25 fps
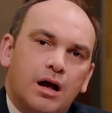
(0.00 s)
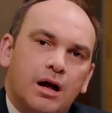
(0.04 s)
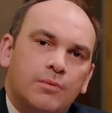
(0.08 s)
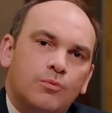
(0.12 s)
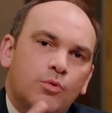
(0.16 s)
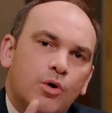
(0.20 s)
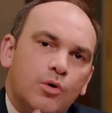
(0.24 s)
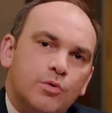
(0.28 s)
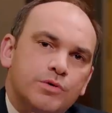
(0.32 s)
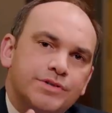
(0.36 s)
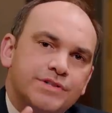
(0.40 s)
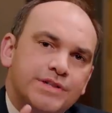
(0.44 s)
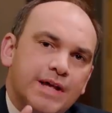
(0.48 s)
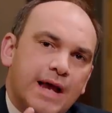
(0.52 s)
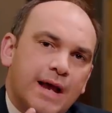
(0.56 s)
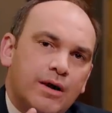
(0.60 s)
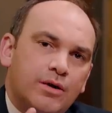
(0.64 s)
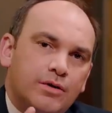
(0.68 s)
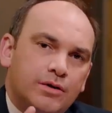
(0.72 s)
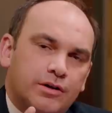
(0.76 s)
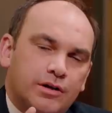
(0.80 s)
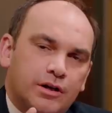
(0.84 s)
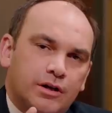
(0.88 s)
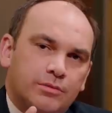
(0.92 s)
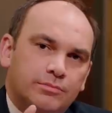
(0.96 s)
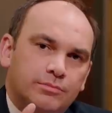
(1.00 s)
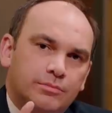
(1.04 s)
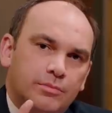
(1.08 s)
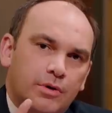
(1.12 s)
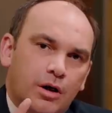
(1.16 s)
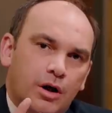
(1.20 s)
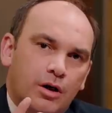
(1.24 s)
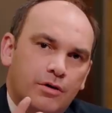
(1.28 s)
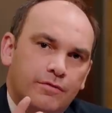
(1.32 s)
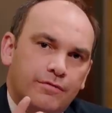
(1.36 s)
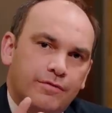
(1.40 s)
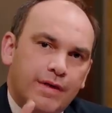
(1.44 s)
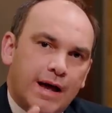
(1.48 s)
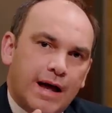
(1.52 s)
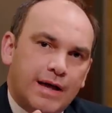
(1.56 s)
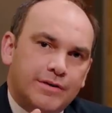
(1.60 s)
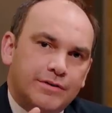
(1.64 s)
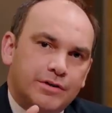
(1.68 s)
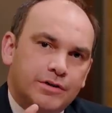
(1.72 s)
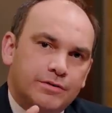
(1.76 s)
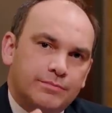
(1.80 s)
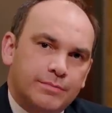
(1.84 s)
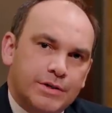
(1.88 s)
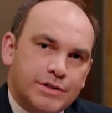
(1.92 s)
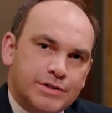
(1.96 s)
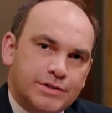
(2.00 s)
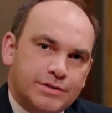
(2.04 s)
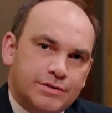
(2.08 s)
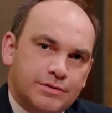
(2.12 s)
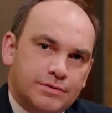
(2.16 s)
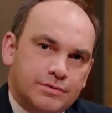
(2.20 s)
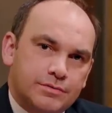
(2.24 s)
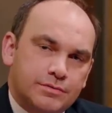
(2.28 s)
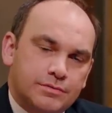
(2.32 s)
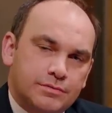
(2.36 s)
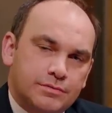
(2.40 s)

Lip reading: And what was the outcome of that admission?